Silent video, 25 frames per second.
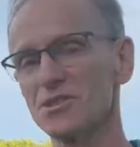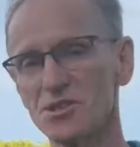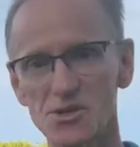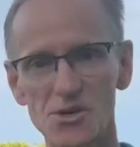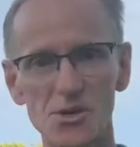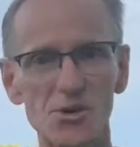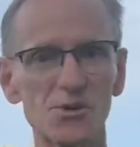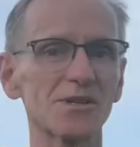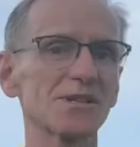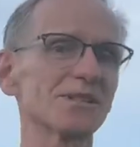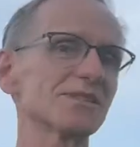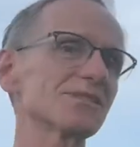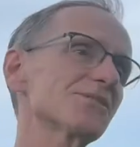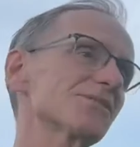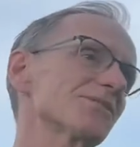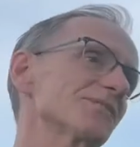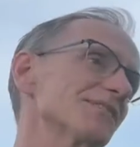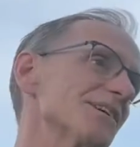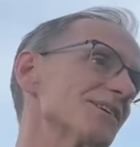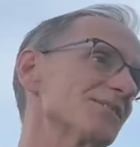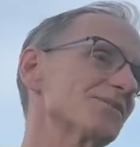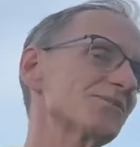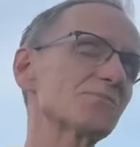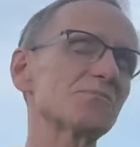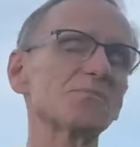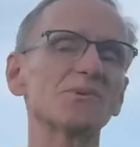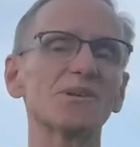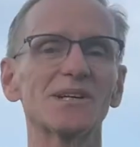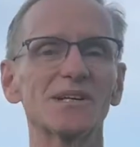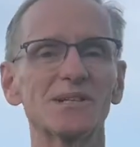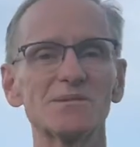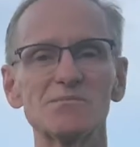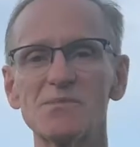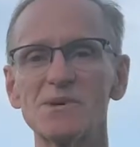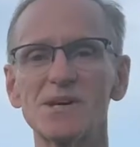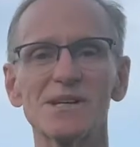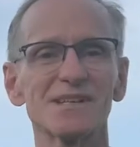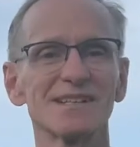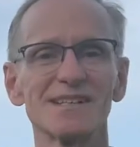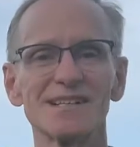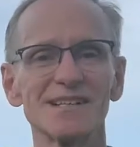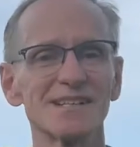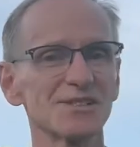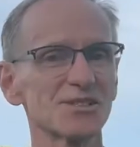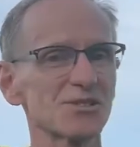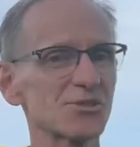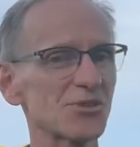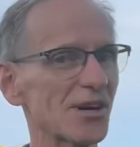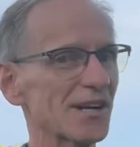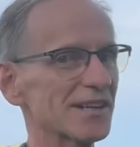go into another plane, but
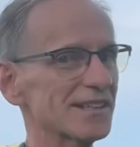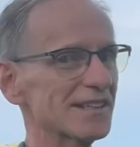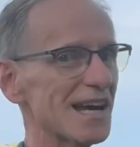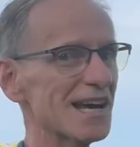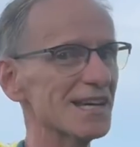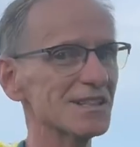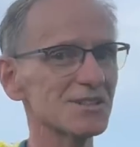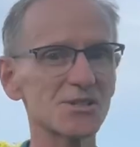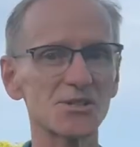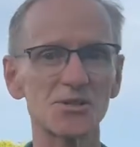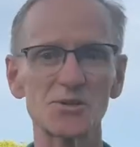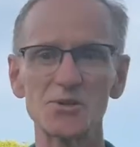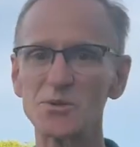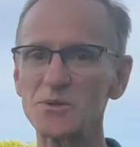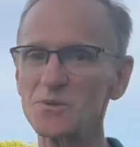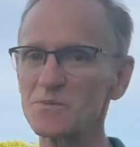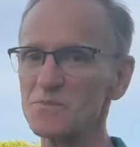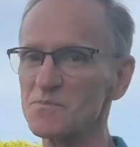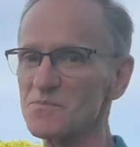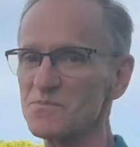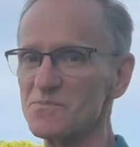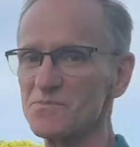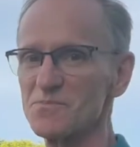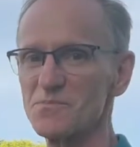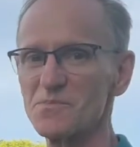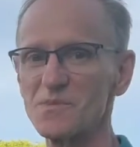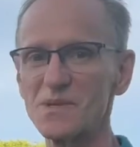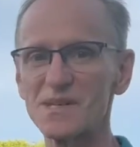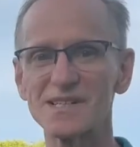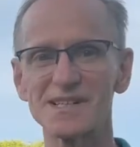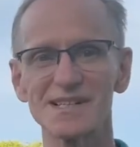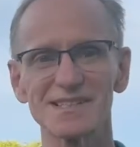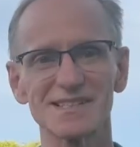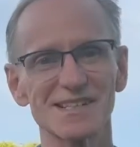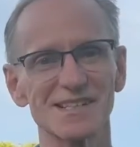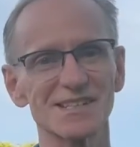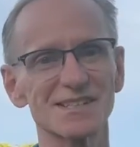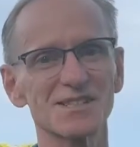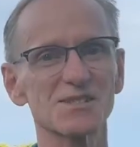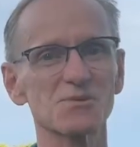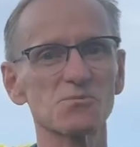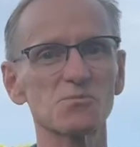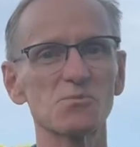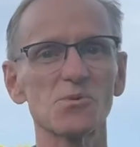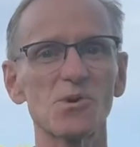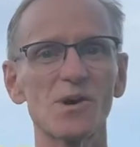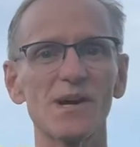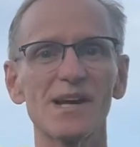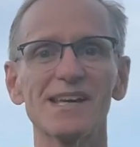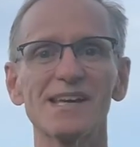try not to, because it's
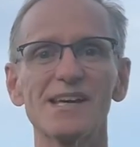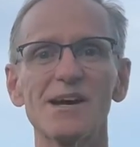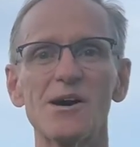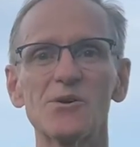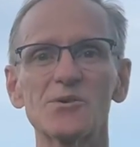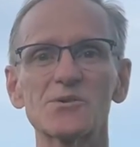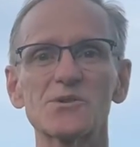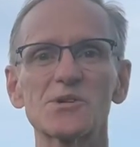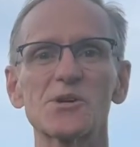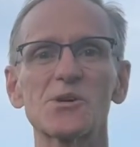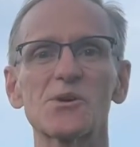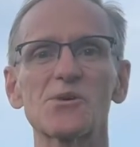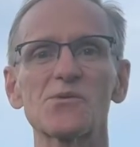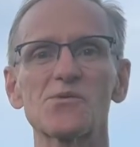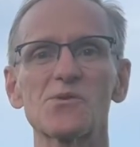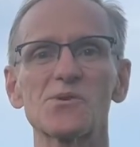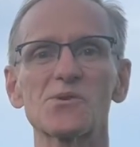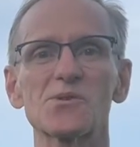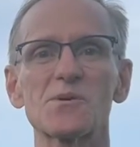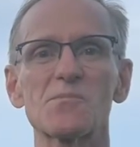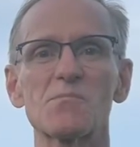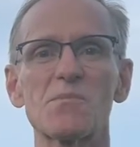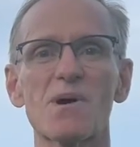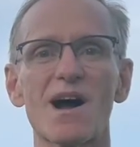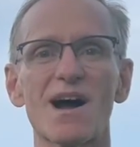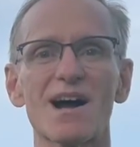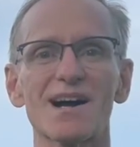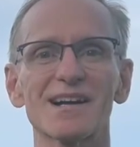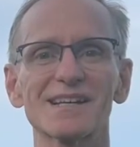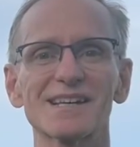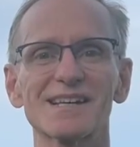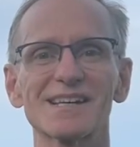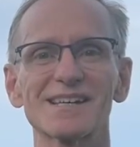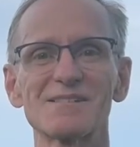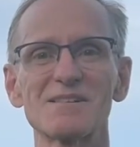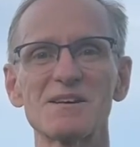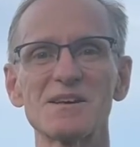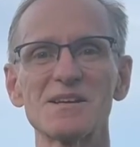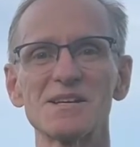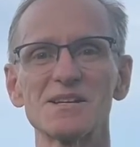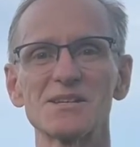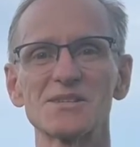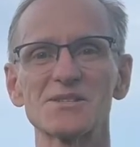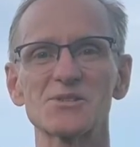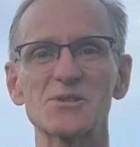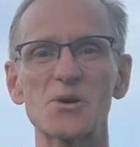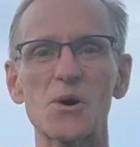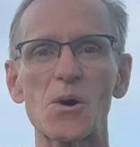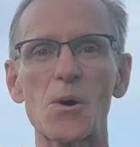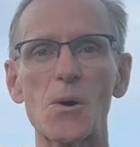way healthier for the body.
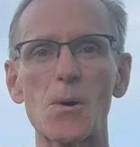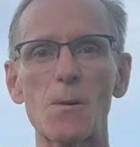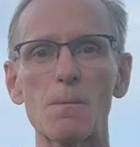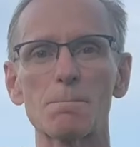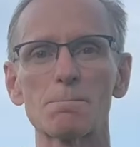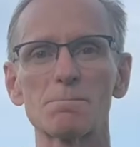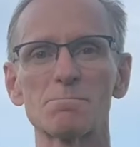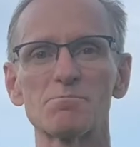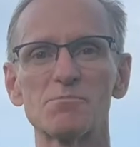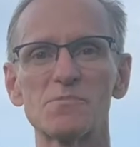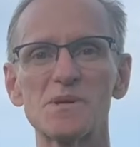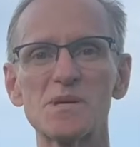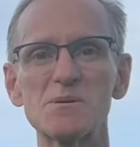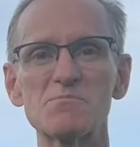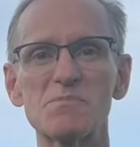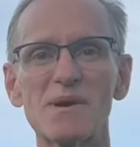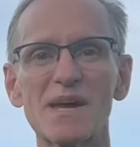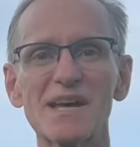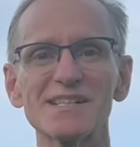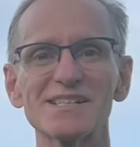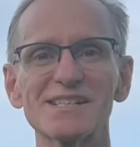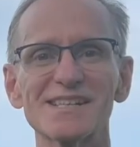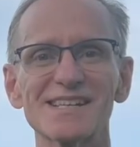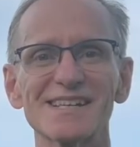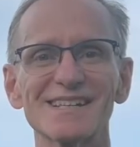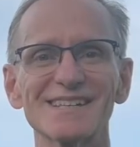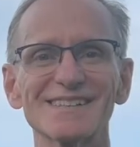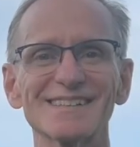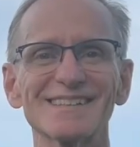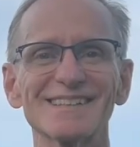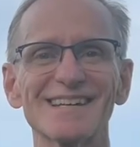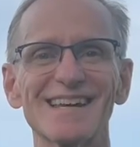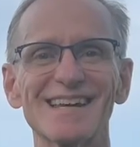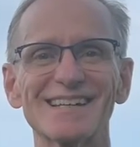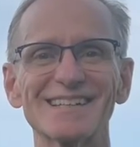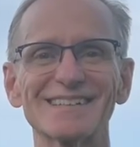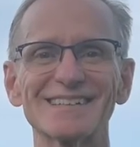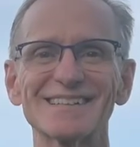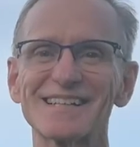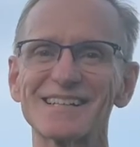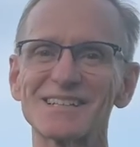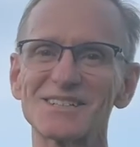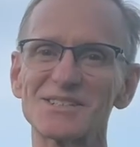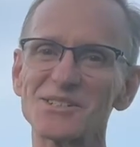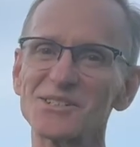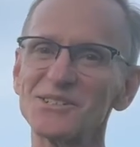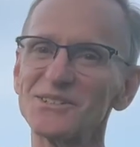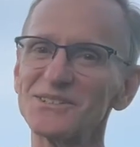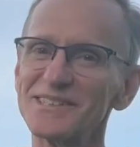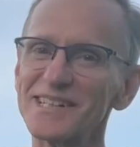So be patient, and
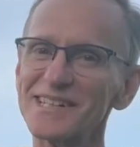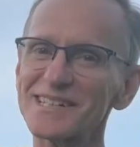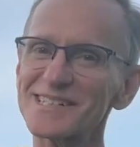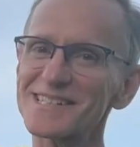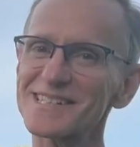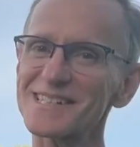until next